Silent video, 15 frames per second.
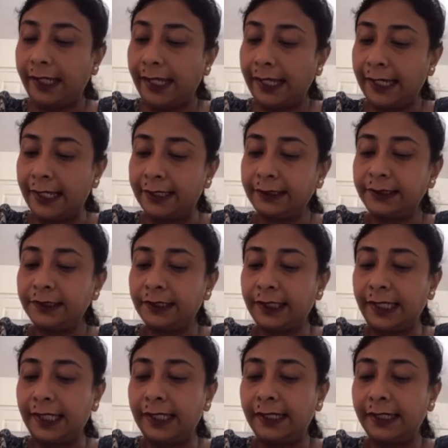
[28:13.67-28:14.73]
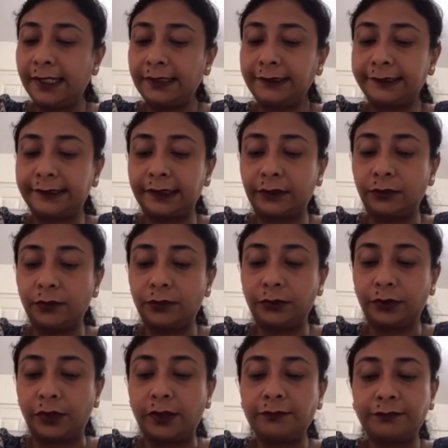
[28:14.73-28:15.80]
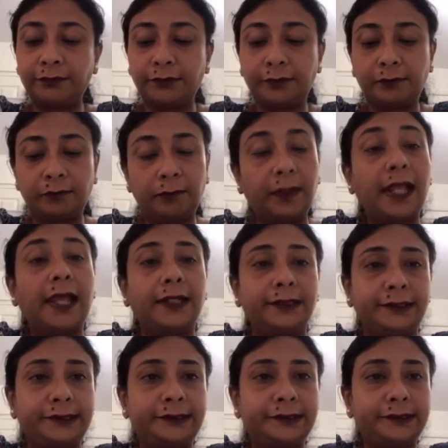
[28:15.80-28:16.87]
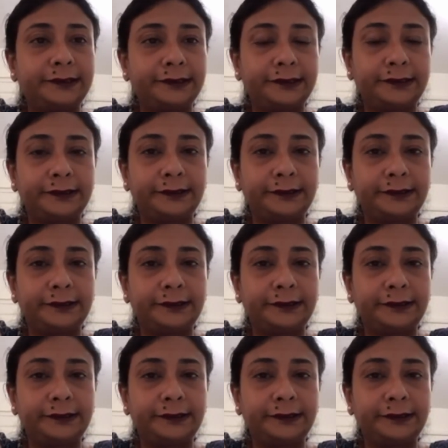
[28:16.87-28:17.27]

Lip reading: and enhance the growth of plants.